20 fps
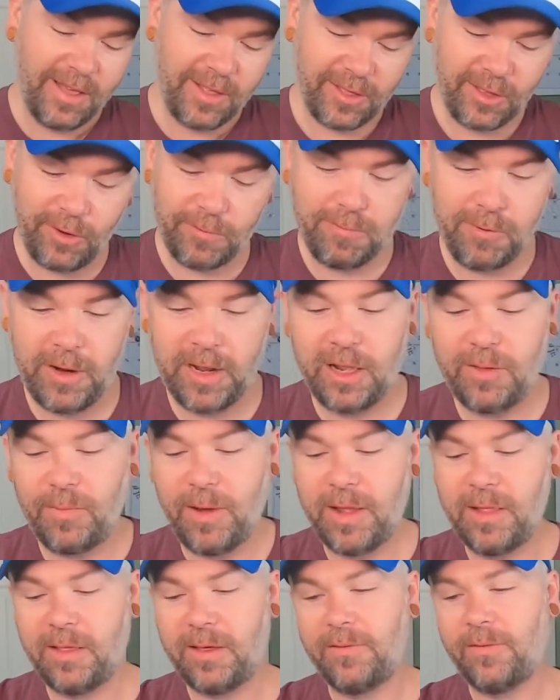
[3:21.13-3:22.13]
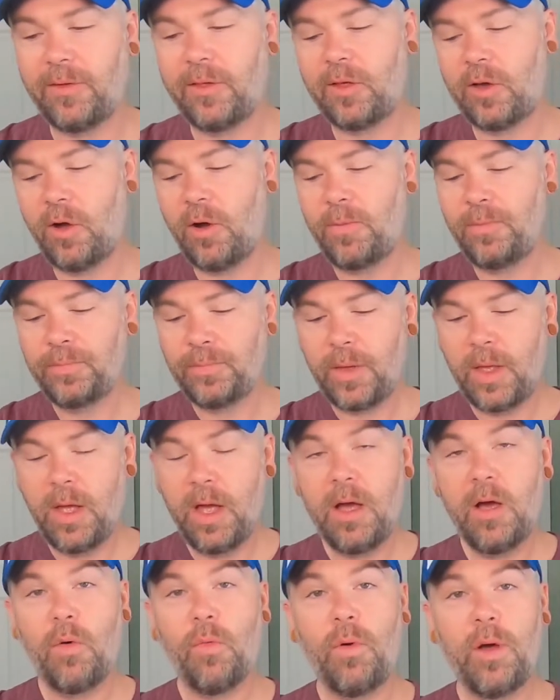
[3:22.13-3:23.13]
Still pretty expensive. So
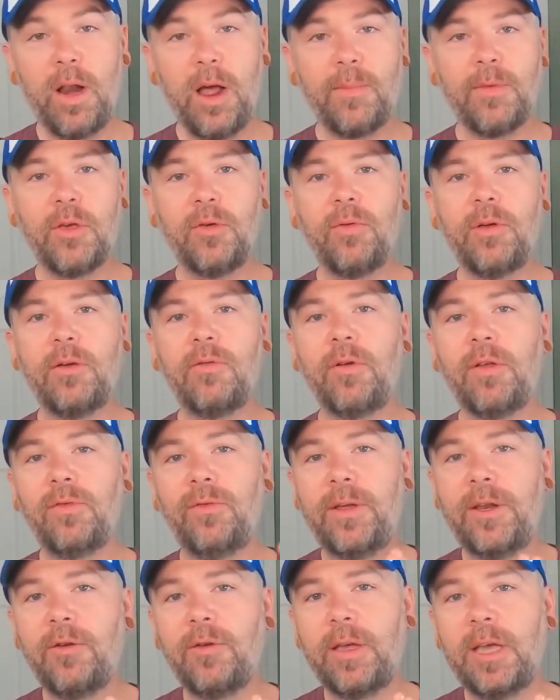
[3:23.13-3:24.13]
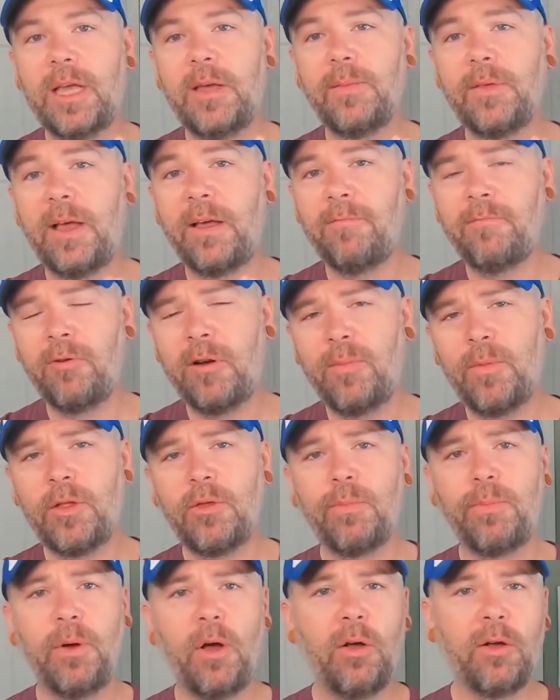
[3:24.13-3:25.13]
what I'm doing with video games, I pretty
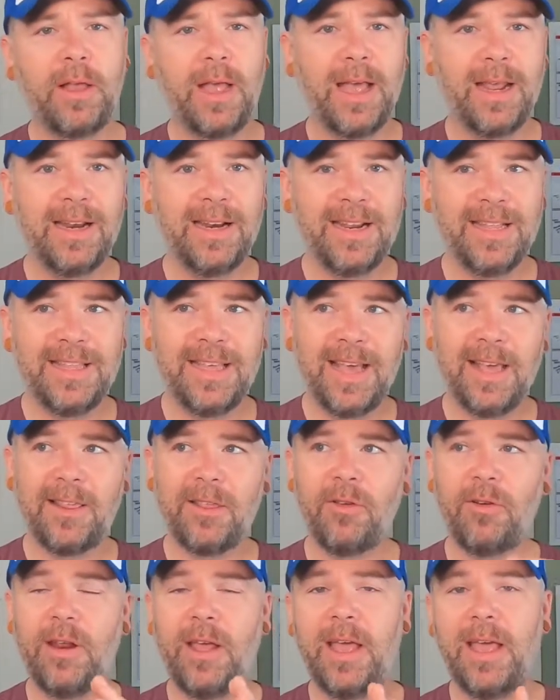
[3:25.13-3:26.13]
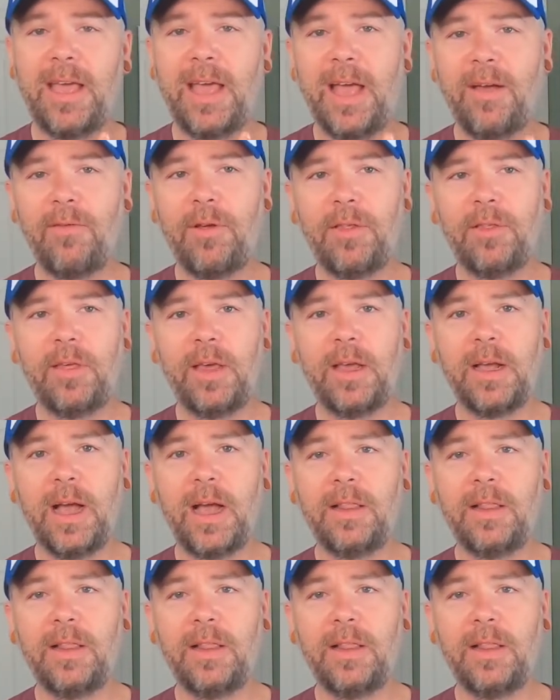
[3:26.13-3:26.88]
much bulk edited yesterday everything.